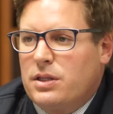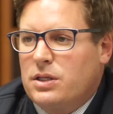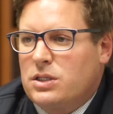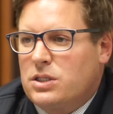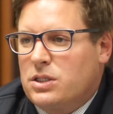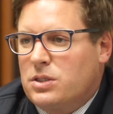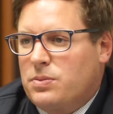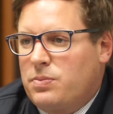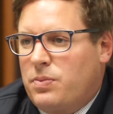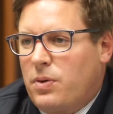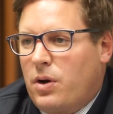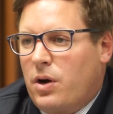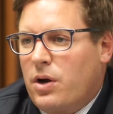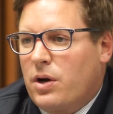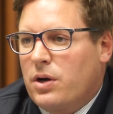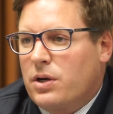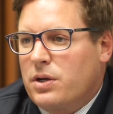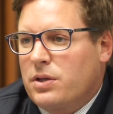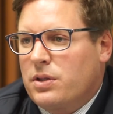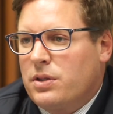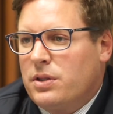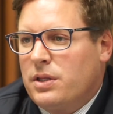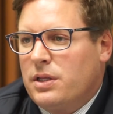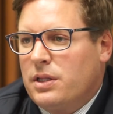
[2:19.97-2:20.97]
the spark
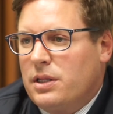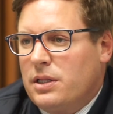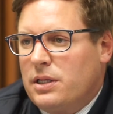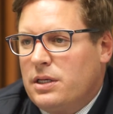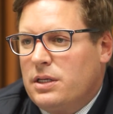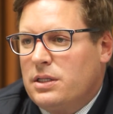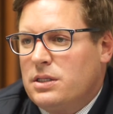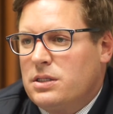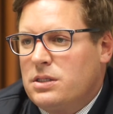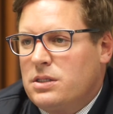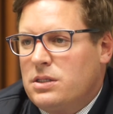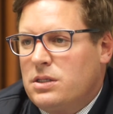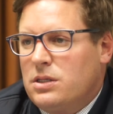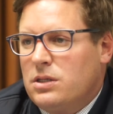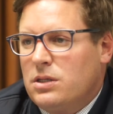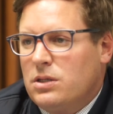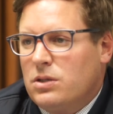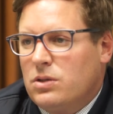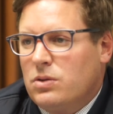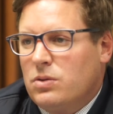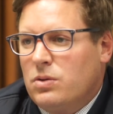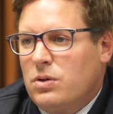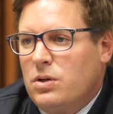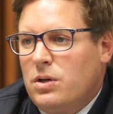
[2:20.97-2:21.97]
that leads
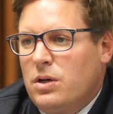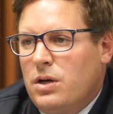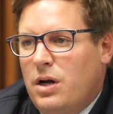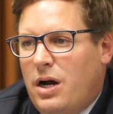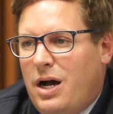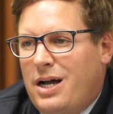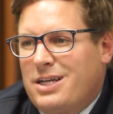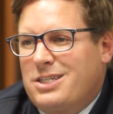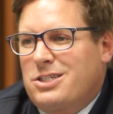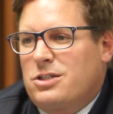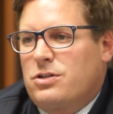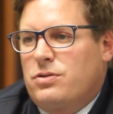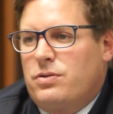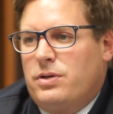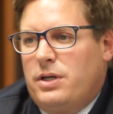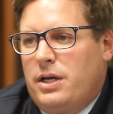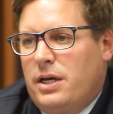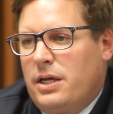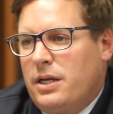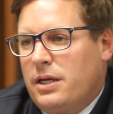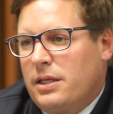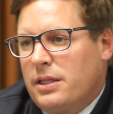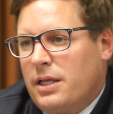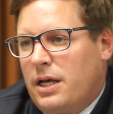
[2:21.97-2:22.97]
to us
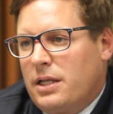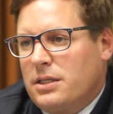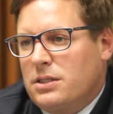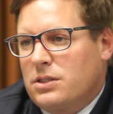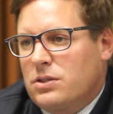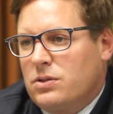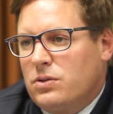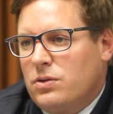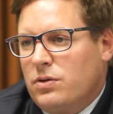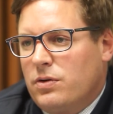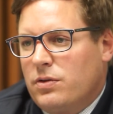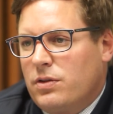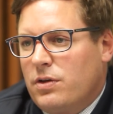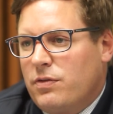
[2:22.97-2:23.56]
creating that school of